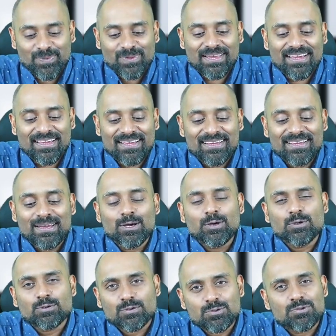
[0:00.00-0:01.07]
Okay,
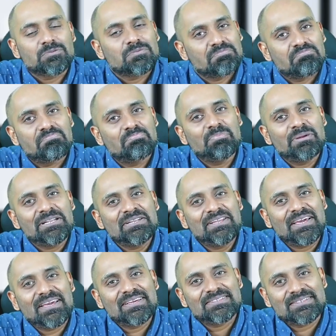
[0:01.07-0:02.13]
so
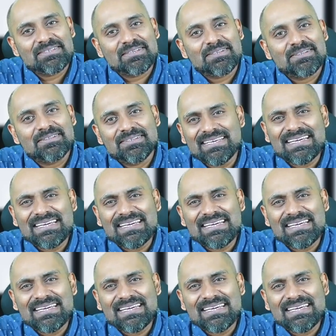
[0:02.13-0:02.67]
midday, isn't it?